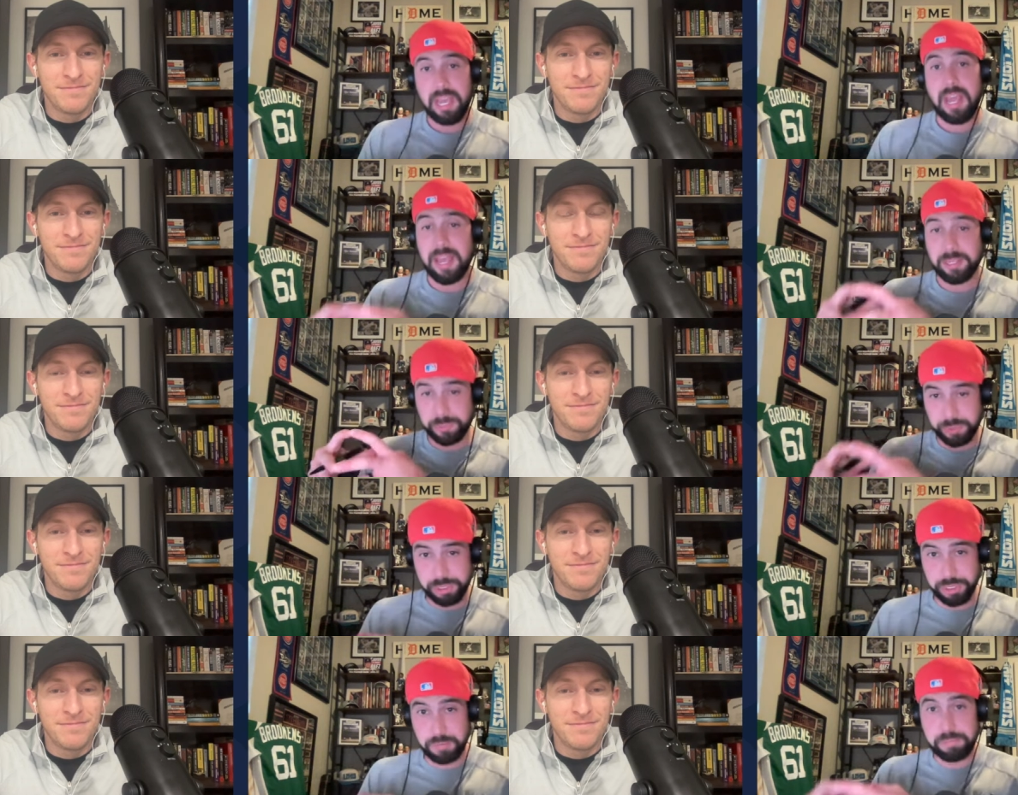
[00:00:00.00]
Speaker 1: has for
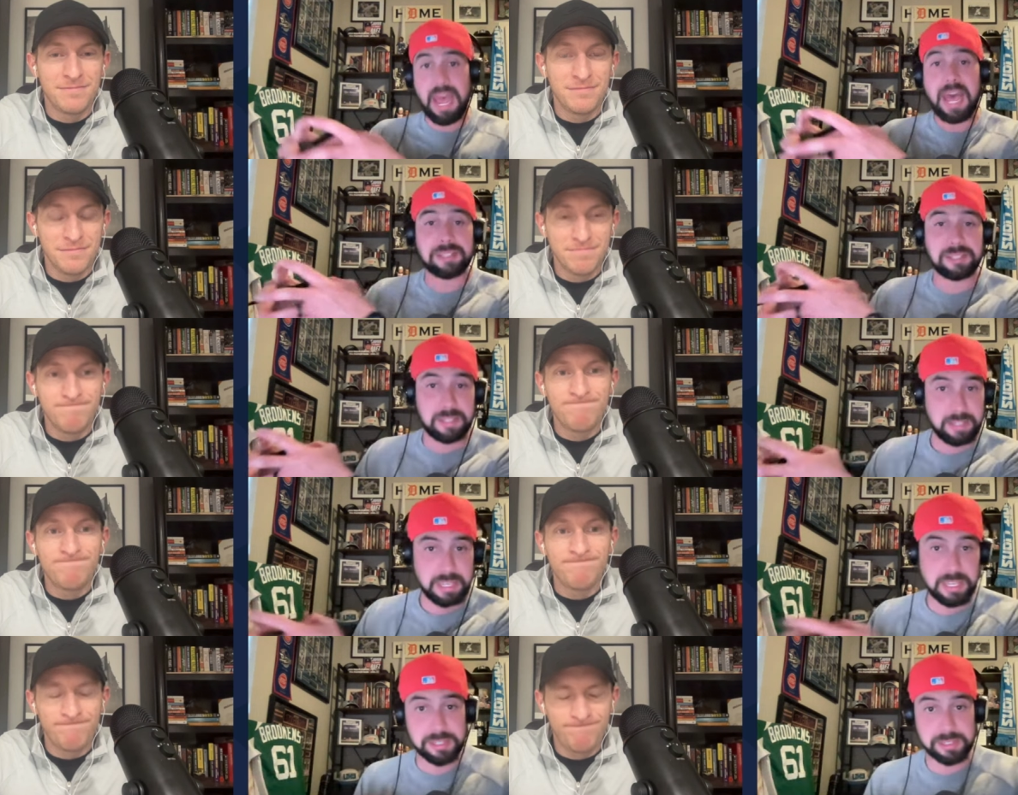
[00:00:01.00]
sure passed
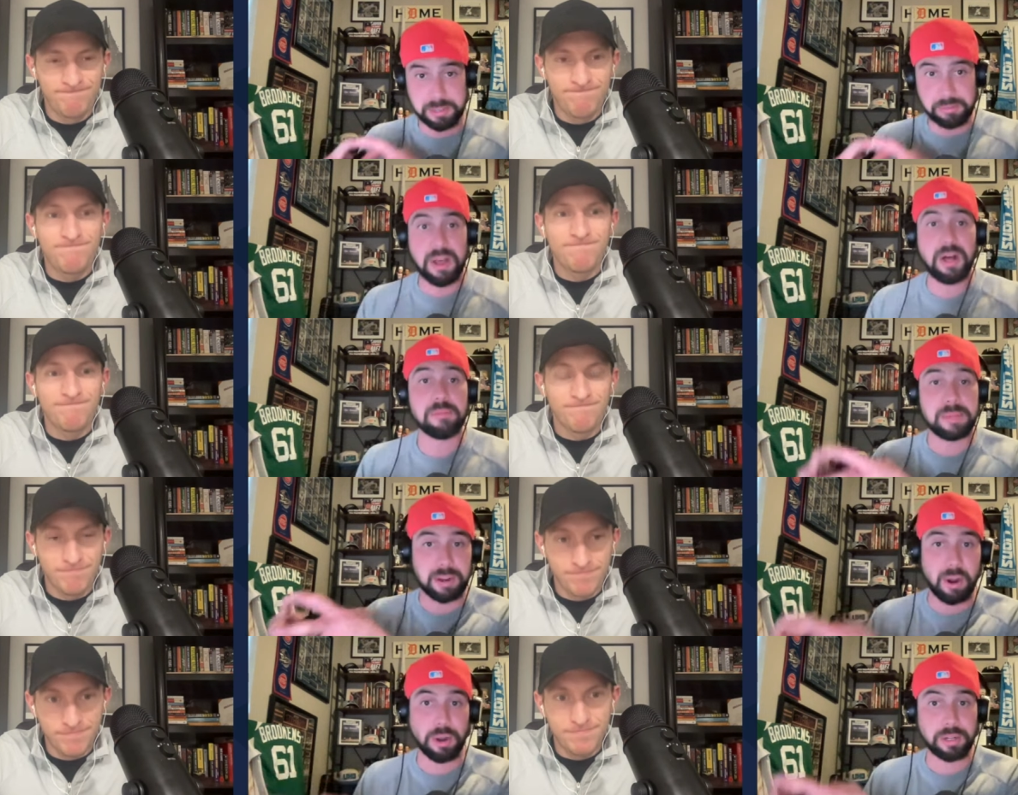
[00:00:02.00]
his
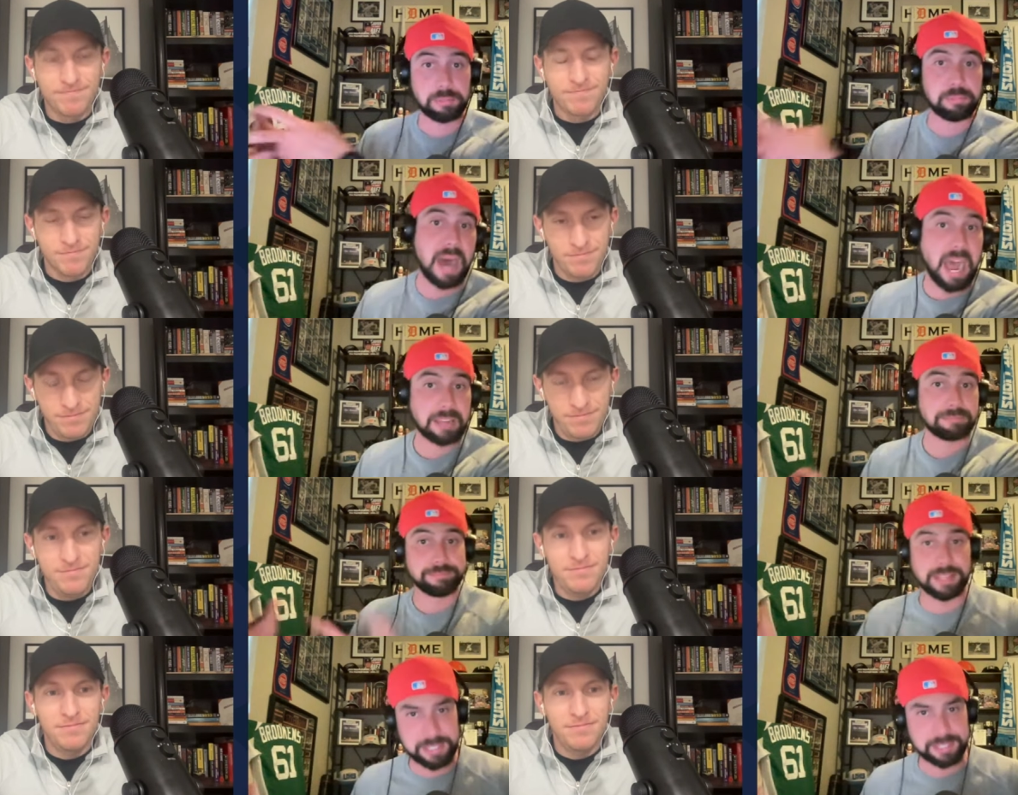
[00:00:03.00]
development arc by.
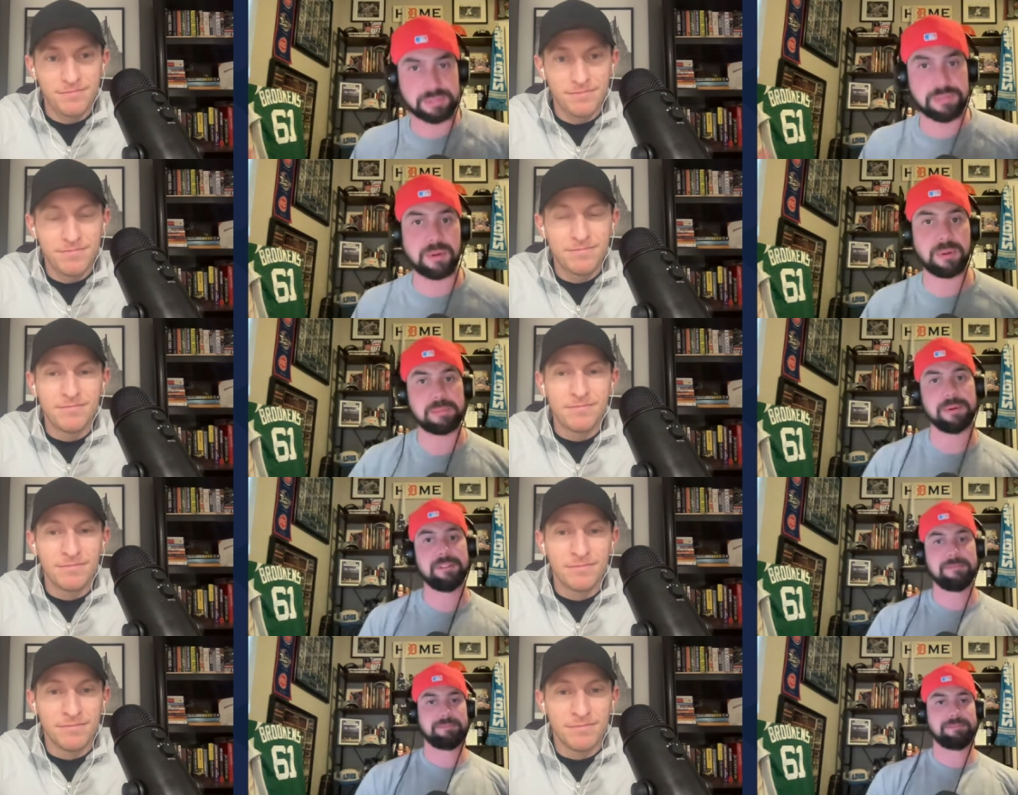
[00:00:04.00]
I think is a fair way to put
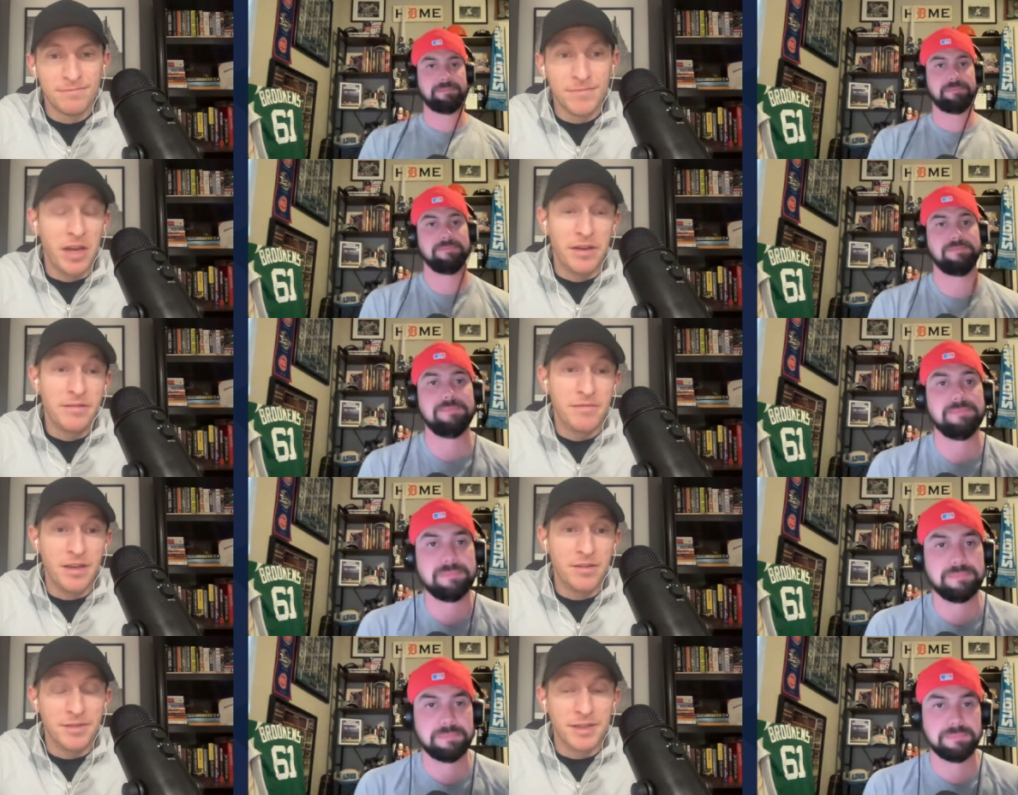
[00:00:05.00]
it.
Speaker 2: Yeah, and I
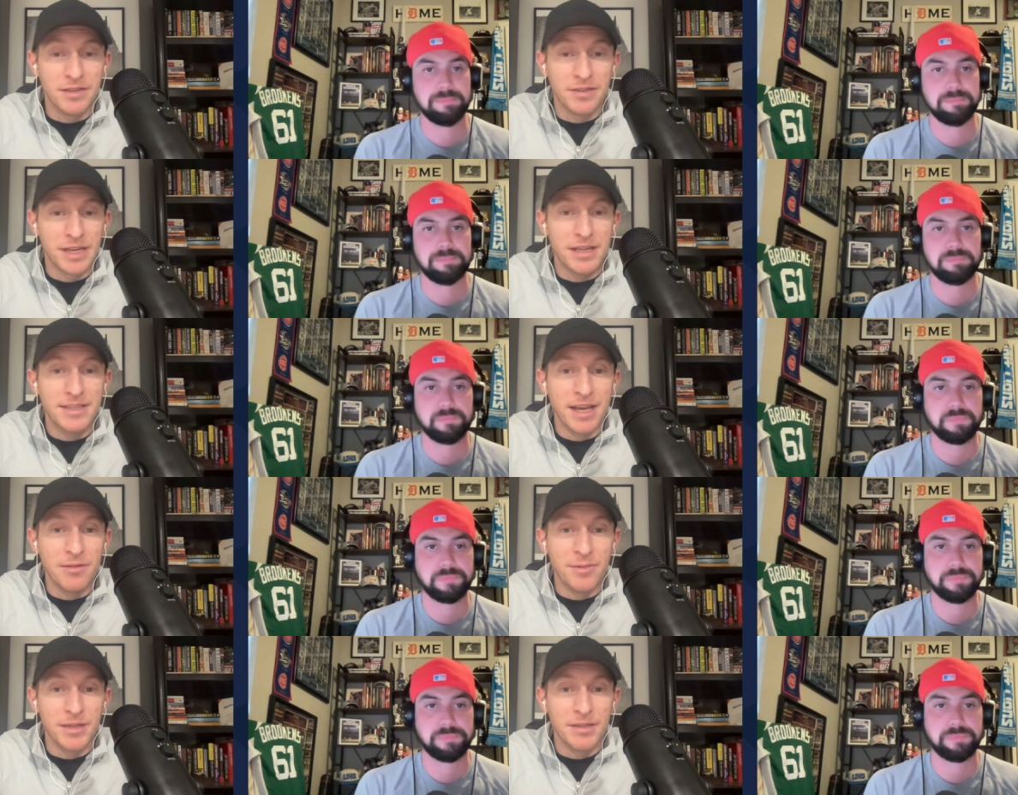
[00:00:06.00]
don't think there's any doubt
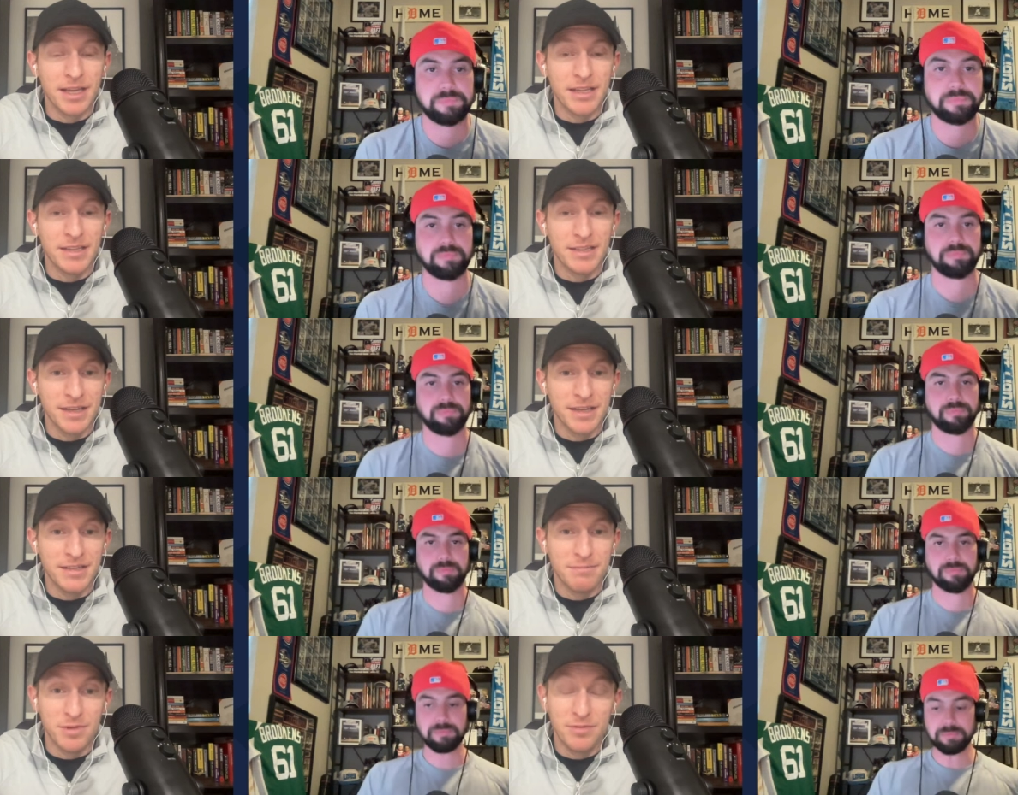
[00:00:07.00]
about that. This
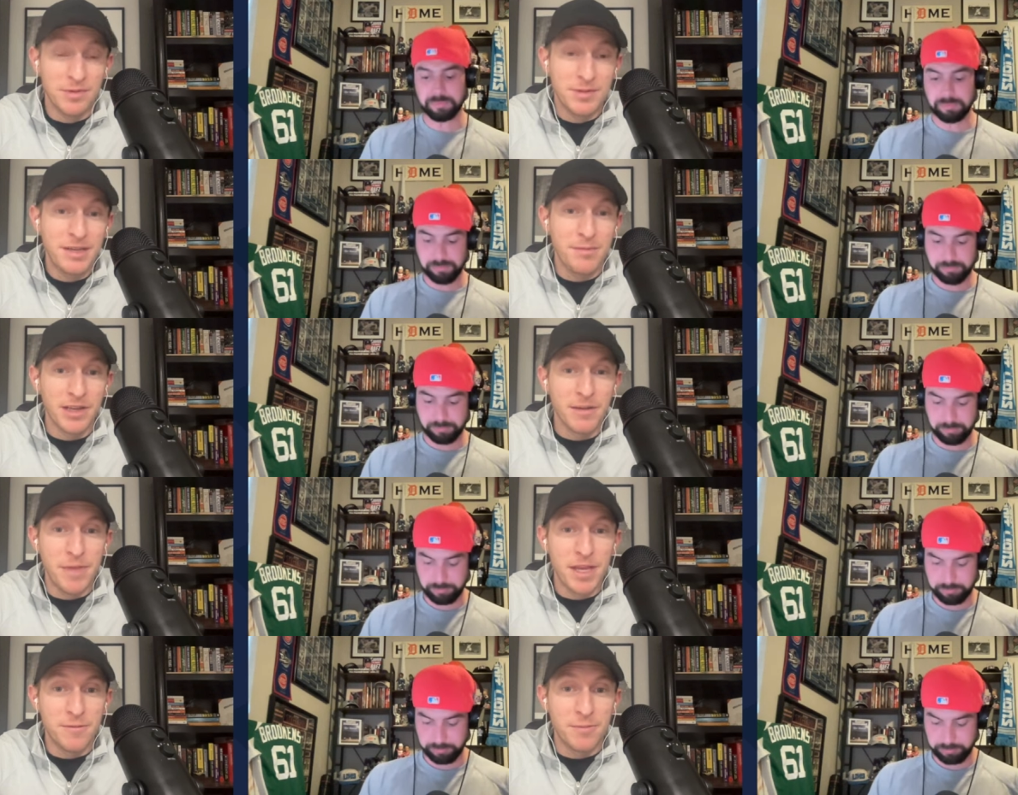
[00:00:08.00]
uh, it would seem like a
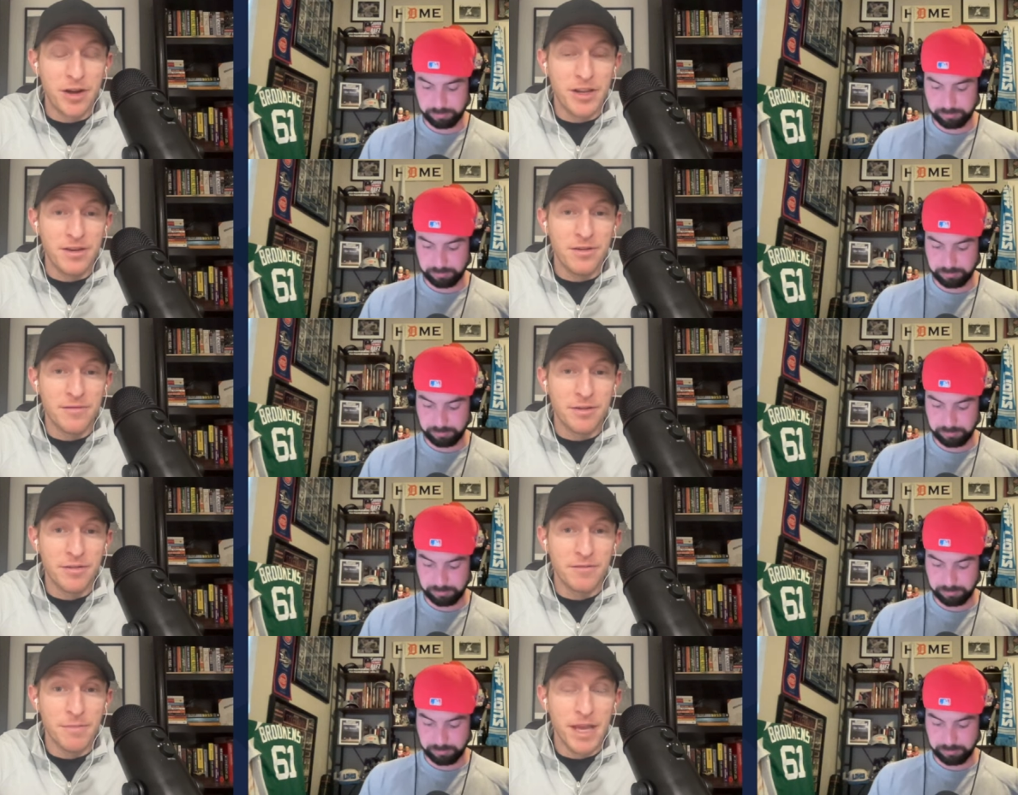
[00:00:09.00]
make or break year
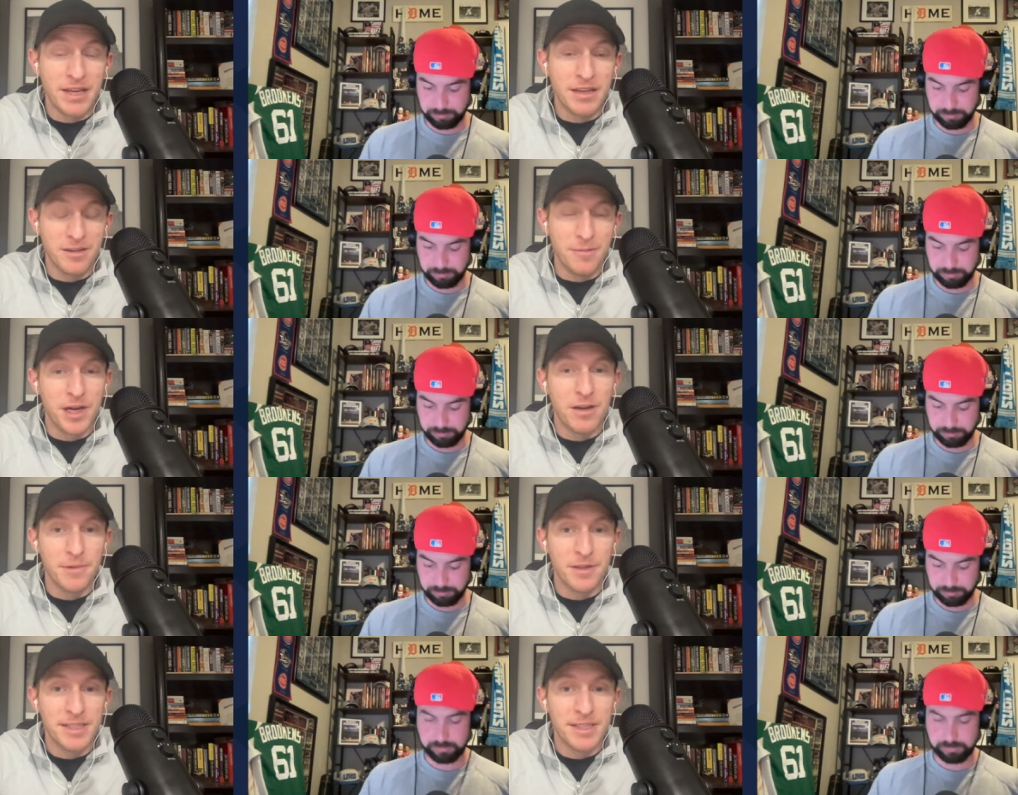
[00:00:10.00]
for Manning coming up in the